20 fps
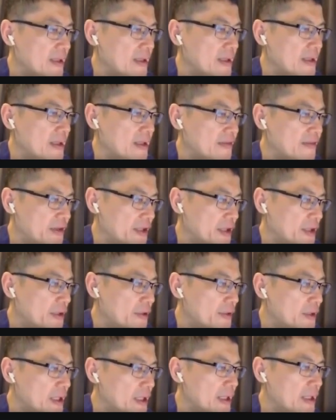
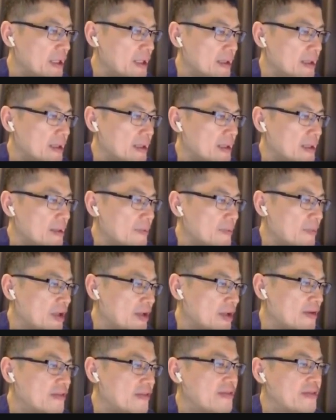security
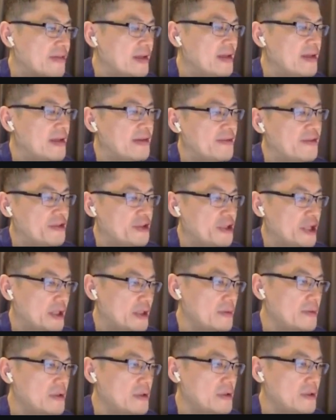because it is
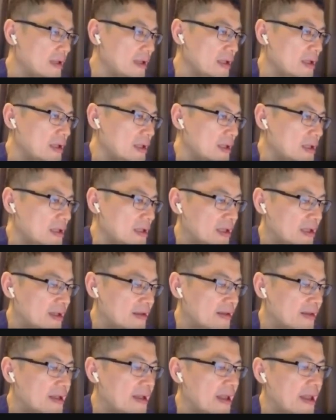general. It is
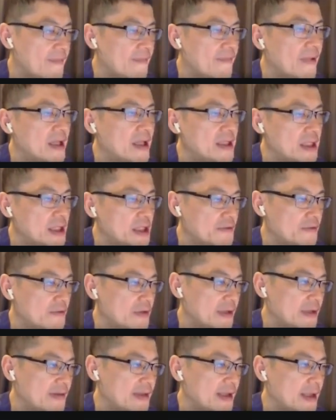an advantage for
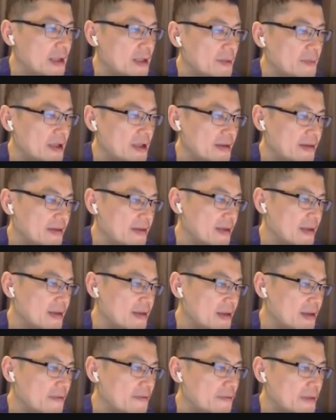the seller because it's
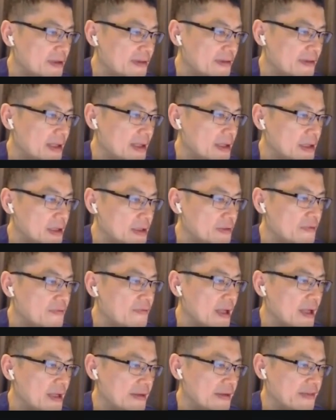easier for the seller to
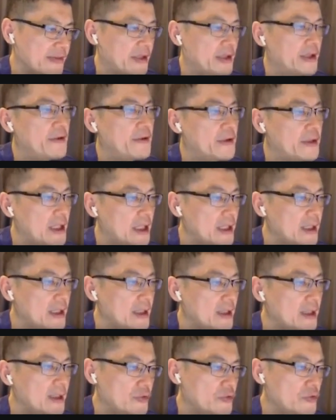find the security
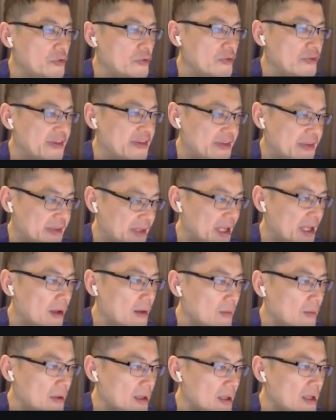to
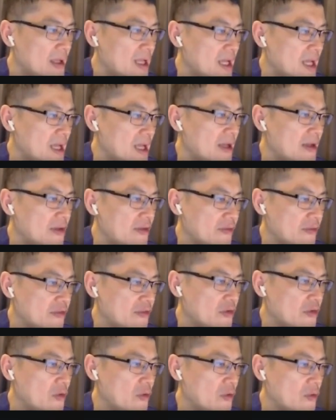sell.
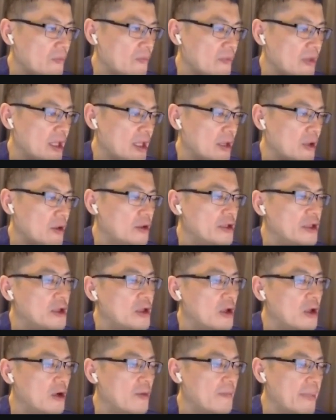So in order to
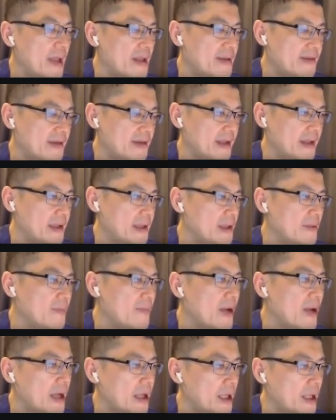compensate the
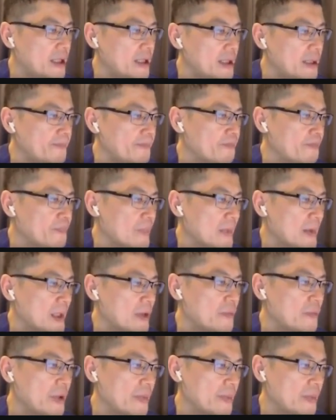buyer, the
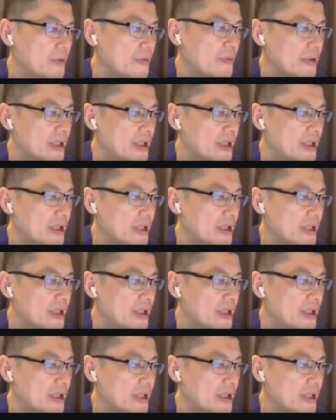repo rate